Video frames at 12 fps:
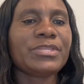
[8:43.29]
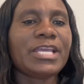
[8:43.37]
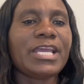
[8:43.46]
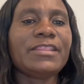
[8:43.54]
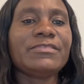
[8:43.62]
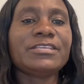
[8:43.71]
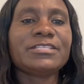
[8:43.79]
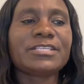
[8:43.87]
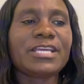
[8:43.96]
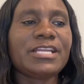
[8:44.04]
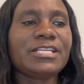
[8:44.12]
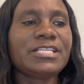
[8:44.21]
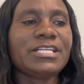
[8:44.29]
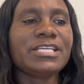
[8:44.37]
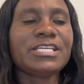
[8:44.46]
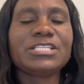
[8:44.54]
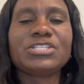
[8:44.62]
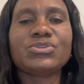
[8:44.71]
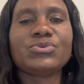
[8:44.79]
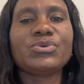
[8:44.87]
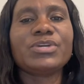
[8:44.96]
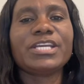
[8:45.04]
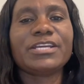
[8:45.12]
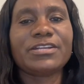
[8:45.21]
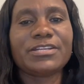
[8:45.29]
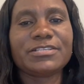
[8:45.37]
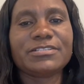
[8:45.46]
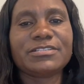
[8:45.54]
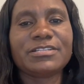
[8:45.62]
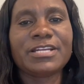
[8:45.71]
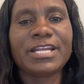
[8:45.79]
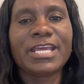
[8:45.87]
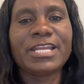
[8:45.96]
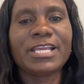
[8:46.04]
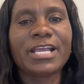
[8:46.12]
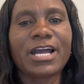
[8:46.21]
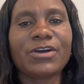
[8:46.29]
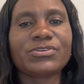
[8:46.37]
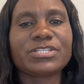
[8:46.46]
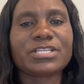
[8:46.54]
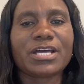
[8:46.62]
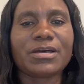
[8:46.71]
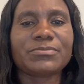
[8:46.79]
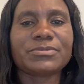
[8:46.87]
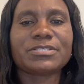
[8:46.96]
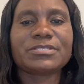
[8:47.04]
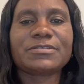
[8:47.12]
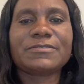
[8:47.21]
And this can lead to increased learning outcomes.